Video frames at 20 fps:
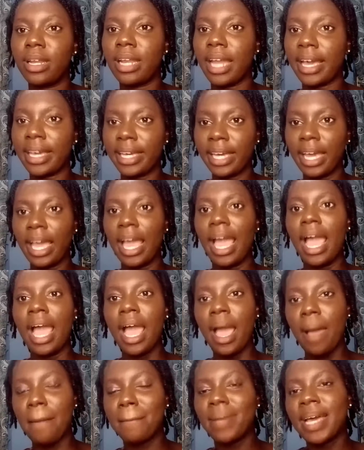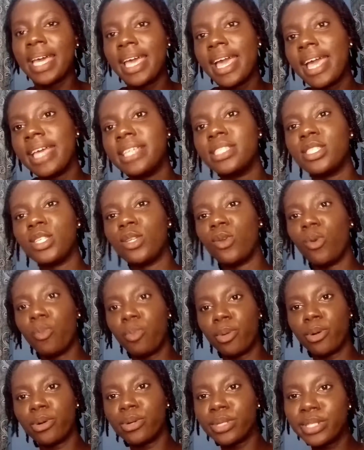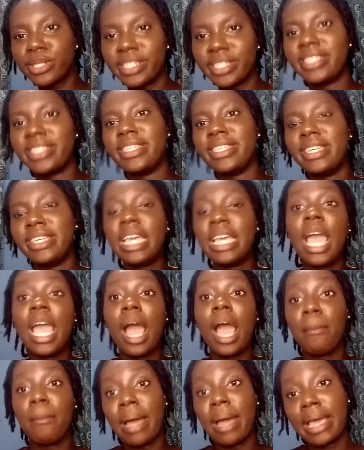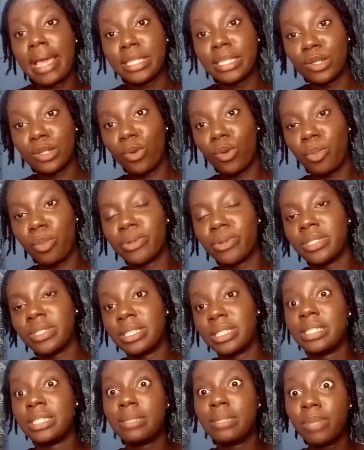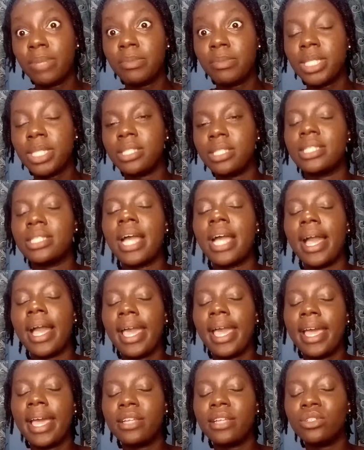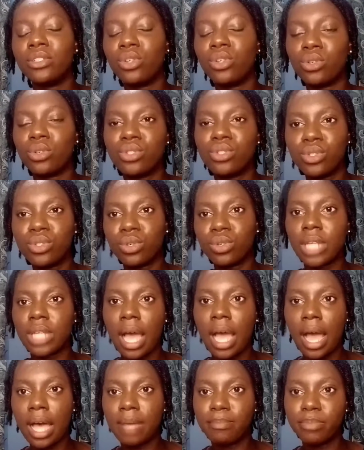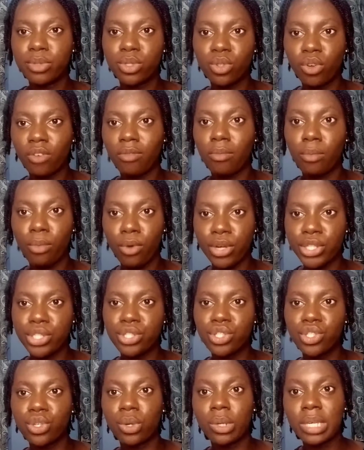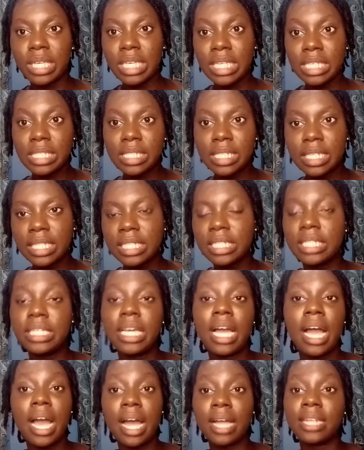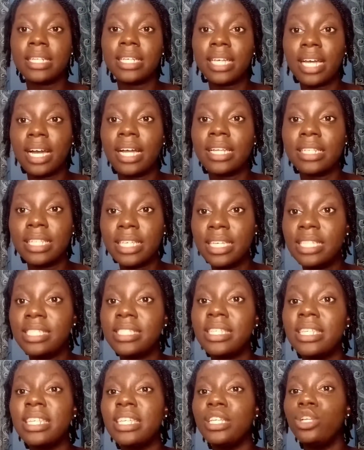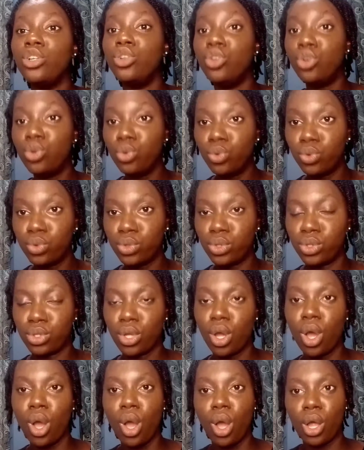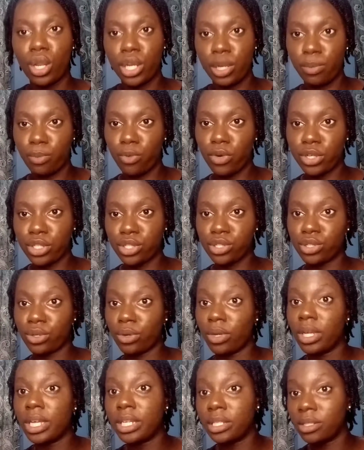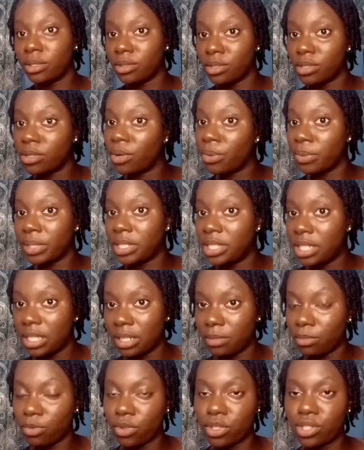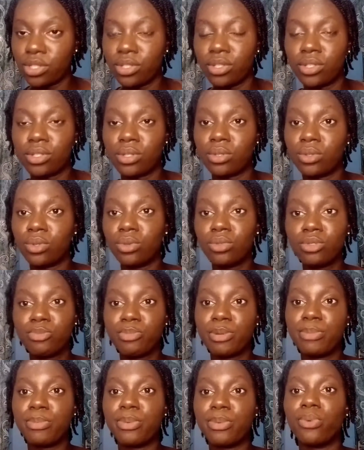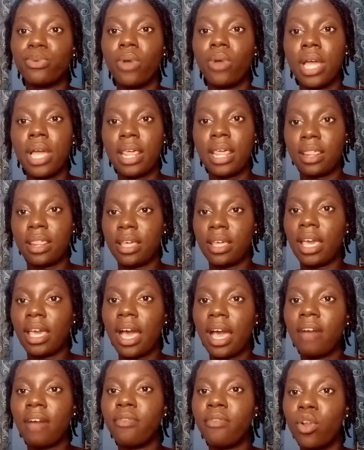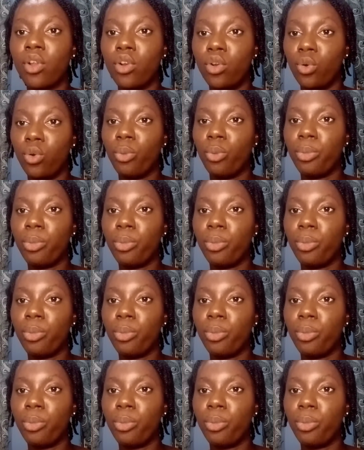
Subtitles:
like, my hair is low porosity, my hair is low porosity simply means their hair does not absorb moisture easily and can easily lose the moisture. It does not retain moisture, so those people, they have low